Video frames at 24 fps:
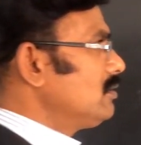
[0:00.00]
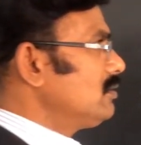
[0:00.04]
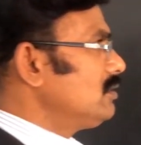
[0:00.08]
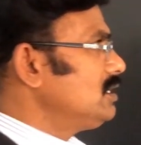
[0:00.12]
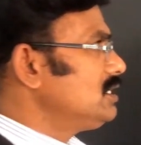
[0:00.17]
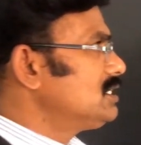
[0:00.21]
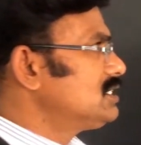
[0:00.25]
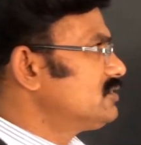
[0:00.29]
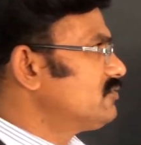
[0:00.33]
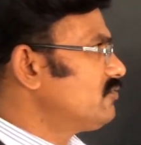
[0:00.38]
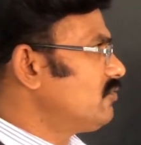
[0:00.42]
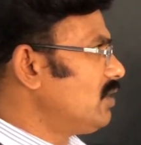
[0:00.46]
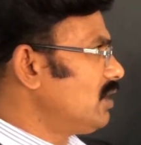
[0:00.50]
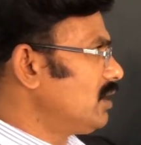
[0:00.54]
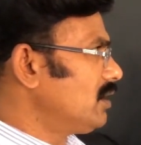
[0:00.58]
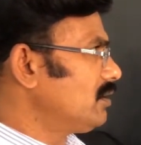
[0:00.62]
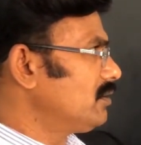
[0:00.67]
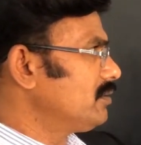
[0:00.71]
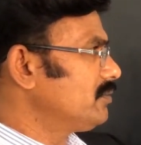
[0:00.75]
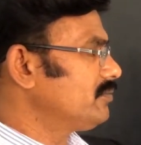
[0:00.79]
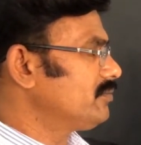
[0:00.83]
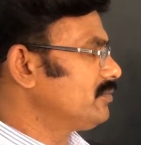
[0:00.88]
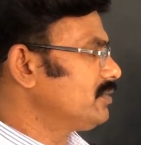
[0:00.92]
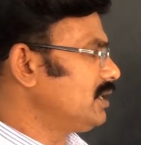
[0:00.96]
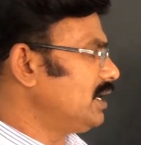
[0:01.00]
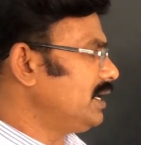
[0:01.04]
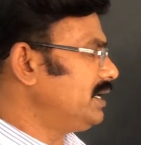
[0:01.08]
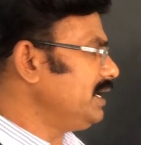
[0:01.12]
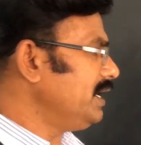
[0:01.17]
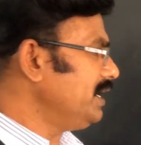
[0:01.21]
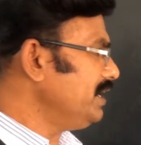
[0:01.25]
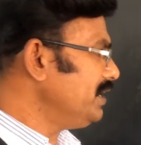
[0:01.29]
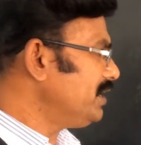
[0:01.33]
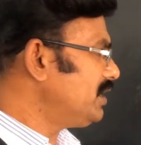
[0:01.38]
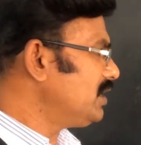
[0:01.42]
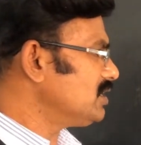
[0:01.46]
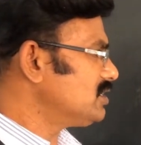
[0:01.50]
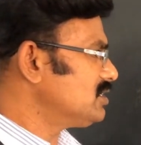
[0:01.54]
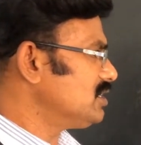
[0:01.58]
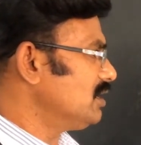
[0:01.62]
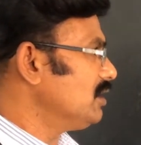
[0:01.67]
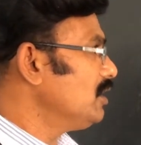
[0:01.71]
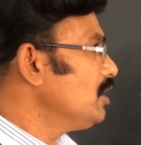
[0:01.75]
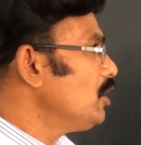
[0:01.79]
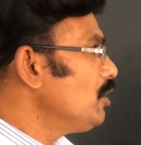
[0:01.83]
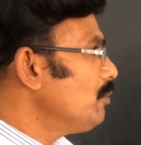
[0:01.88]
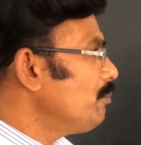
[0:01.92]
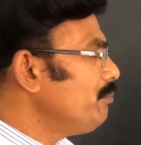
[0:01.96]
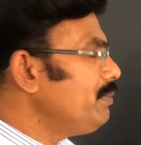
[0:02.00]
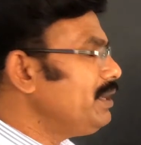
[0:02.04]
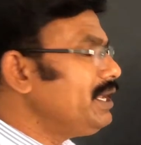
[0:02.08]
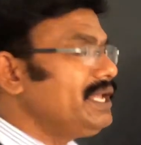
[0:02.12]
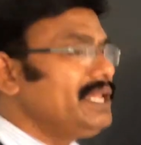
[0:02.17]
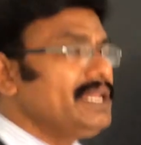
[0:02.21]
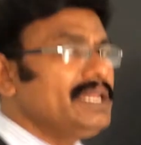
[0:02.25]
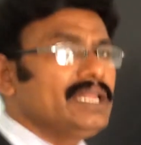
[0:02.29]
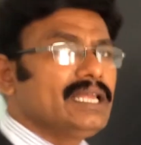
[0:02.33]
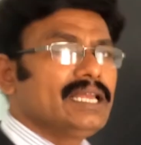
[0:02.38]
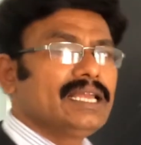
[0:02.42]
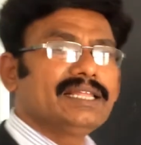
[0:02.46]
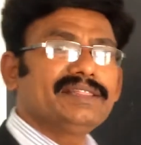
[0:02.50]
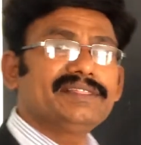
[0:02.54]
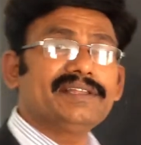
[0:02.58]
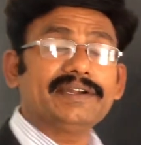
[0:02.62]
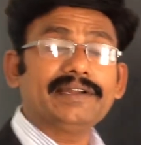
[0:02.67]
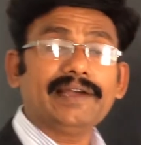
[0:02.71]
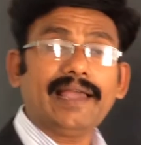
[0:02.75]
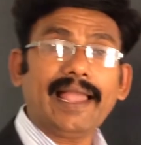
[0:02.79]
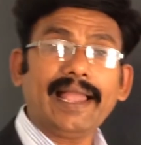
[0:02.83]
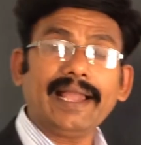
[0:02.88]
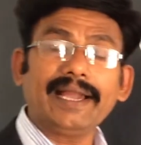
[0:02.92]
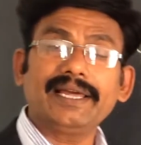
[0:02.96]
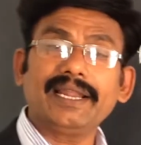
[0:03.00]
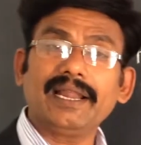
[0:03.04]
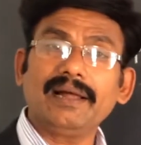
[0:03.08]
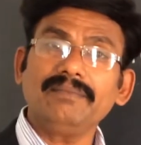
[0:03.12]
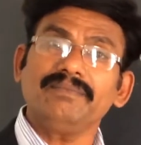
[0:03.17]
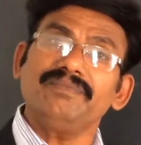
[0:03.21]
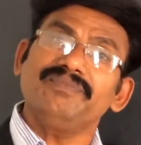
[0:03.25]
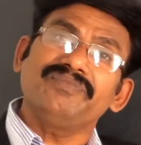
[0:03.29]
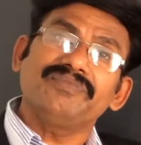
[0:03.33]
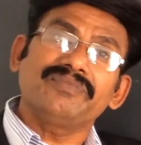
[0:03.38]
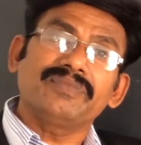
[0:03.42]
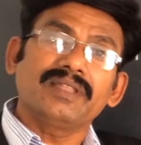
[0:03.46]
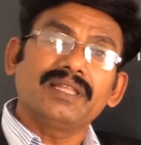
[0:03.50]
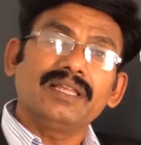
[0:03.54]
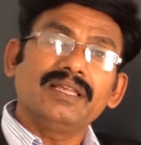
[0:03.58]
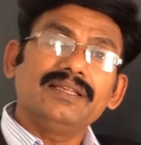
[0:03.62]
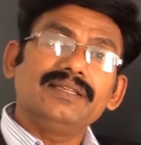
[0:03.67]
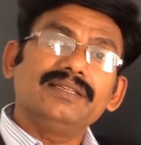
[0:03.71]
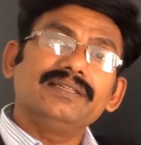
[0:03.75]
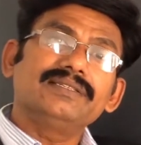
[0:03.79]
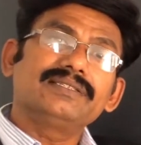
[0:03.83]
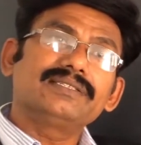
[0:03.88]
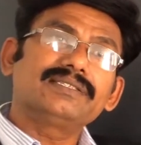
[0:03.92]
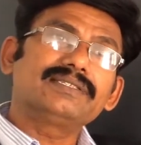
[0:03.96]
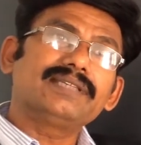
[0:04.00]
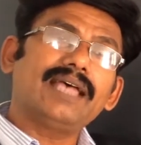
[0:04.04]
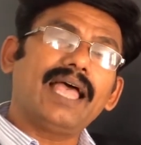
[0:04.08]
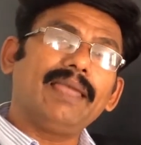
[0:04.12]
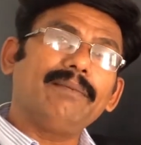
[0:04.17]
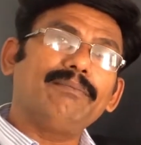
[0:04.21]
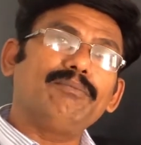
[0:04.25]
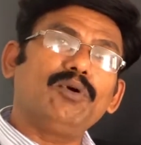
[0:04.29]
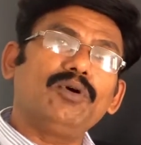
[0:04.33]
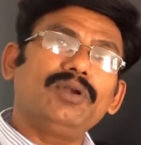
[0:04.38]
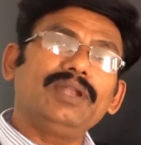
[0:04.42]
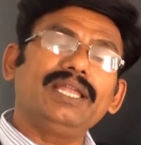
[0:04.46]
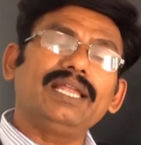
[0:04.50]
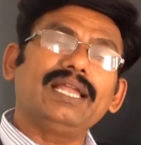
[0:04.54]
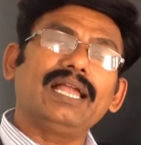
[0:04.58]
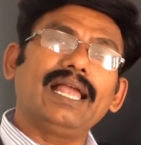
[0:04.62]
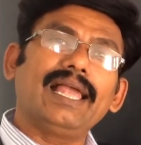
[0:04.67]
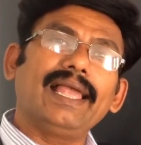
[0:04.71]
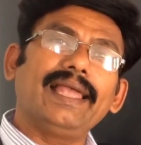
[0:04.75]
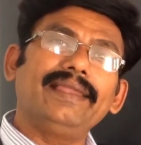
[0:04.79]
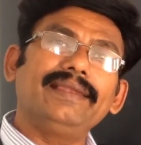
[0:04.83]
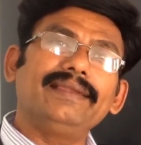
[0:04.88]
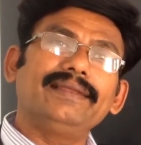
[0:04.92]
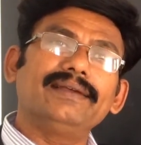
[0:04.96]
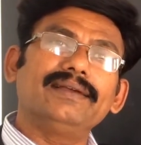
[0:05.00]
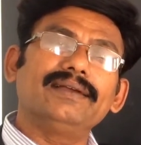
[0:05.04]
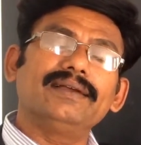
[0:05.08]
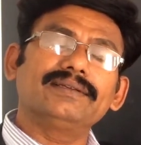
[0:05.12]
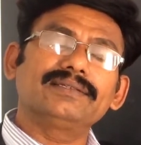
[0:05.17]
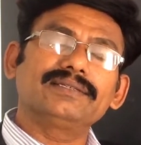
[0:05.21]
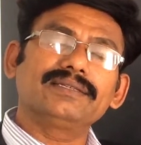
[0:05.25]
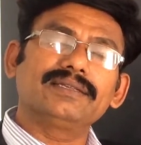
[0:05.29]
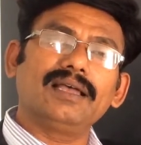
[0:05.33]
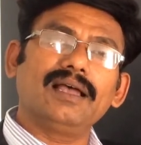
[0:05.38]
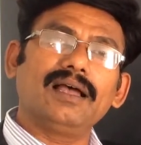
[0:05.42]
This one, that indication. Mean in the diagram, psi bonding and